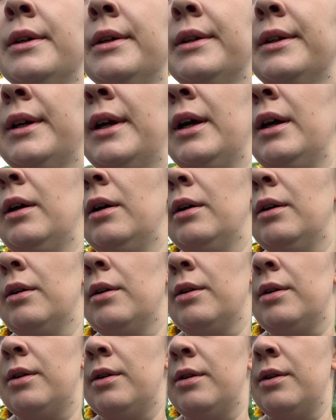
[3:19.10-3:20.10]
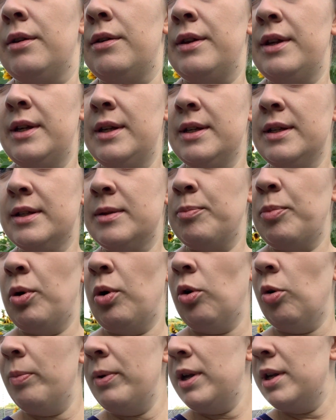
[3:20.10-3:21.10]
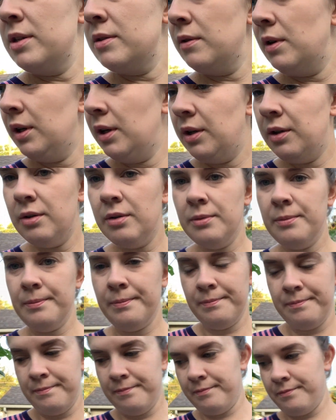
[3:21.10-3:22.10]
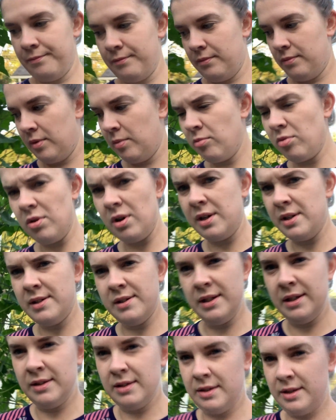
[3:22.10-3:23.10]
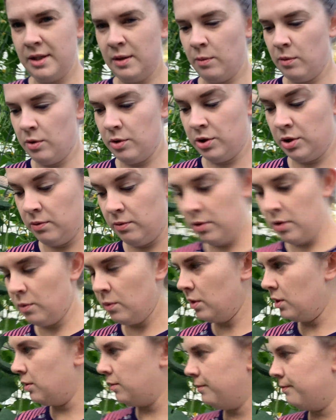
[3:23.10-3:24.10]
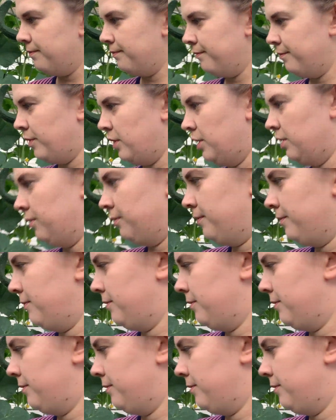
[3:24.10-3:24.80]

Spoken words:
Yeah, these pole beans right here, remember I said that they weren't doing well? Well,